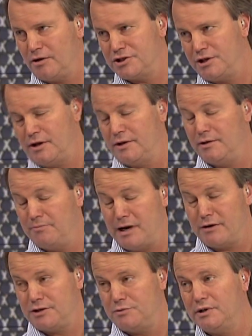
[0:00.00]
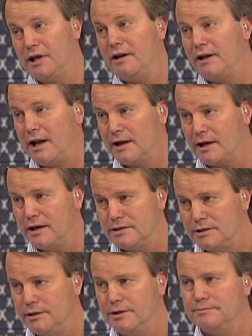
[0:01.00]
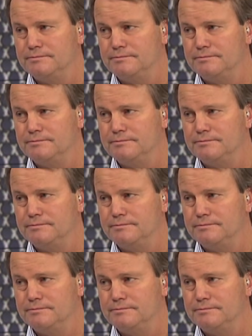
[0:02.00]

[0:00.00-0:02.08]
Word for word: Aussie, uh, the Maoris would get an allocation. Yeah.